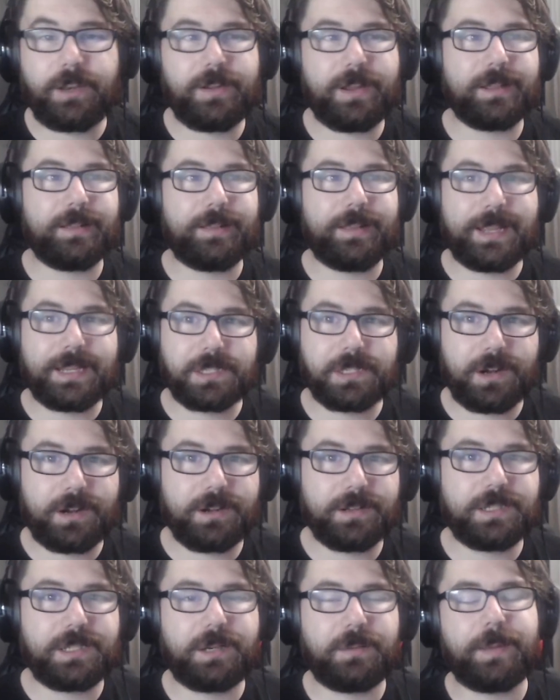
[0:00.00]
You get less
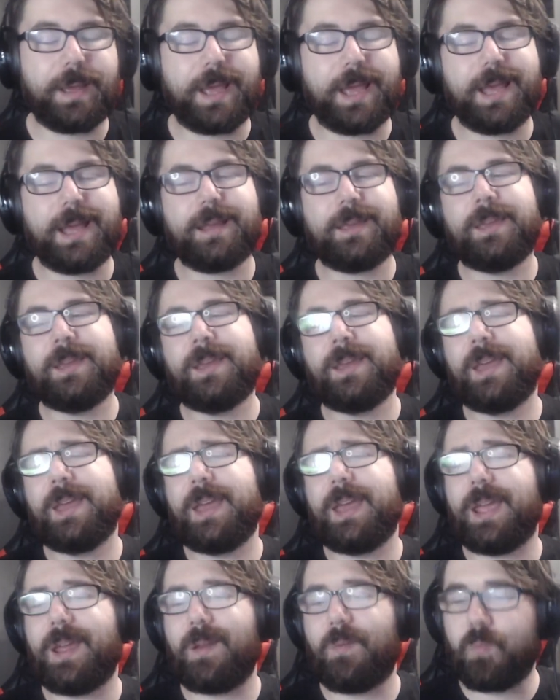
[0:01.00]
cards in a pack,
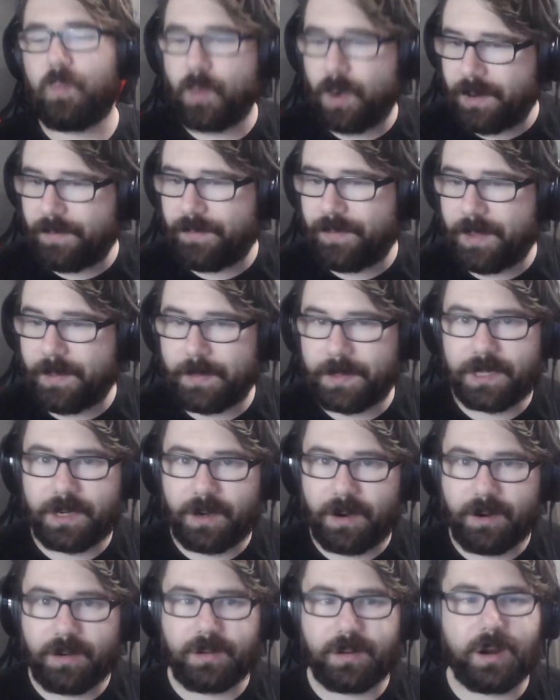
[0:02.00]
and one of them is an
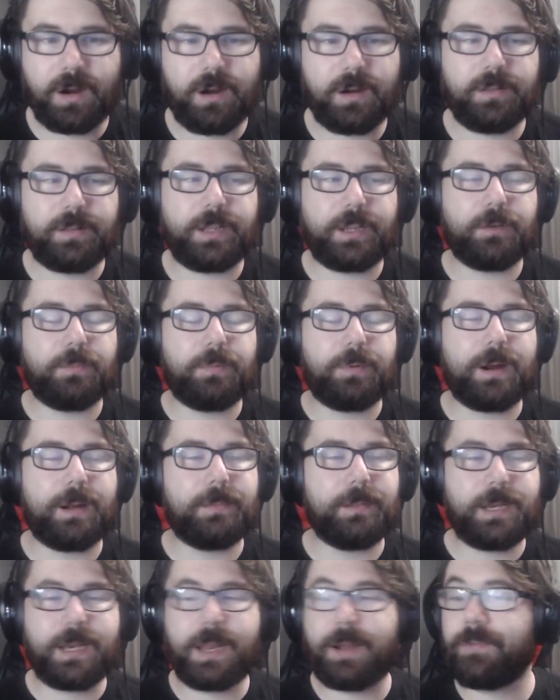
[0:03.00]
art card that you're
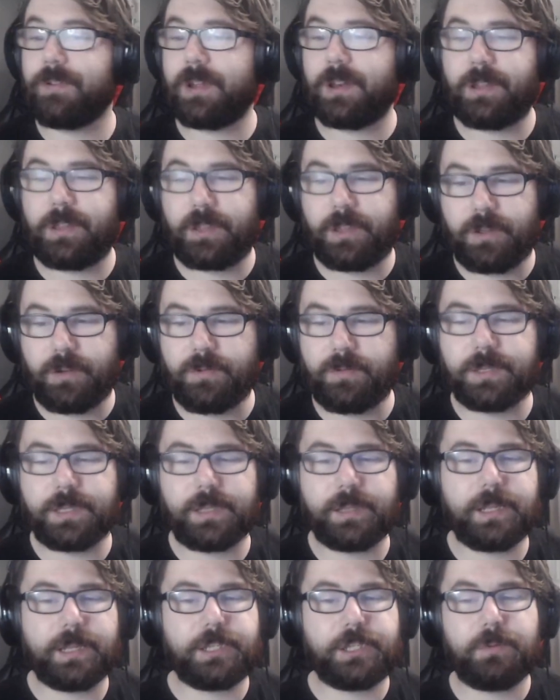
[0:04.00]
probably never going to use
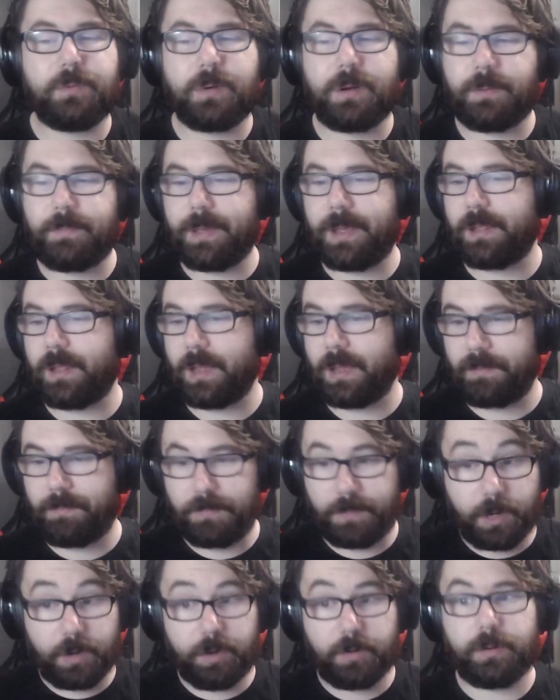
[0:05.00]
unless you want to make like
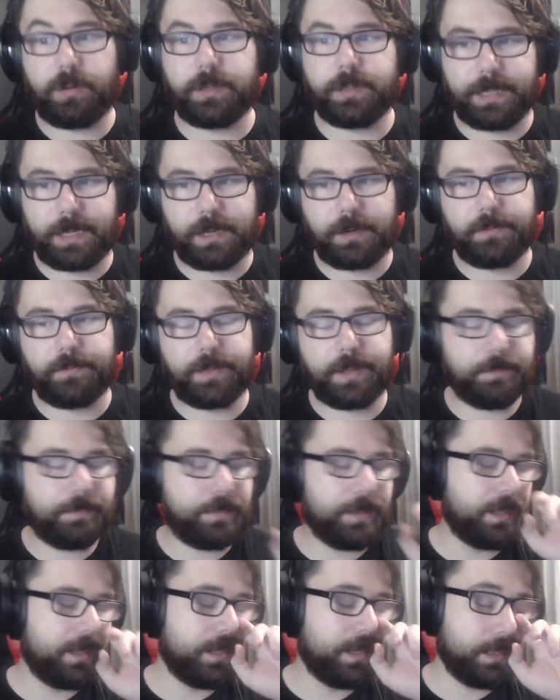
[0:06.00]
murals out of
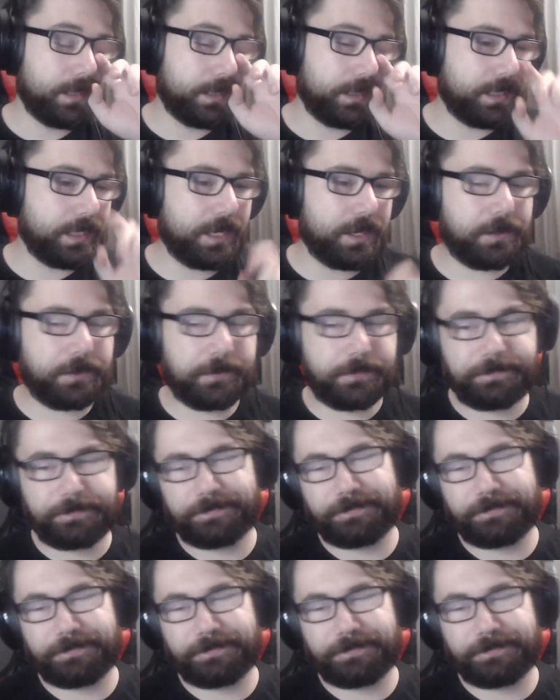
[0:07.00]
them. So,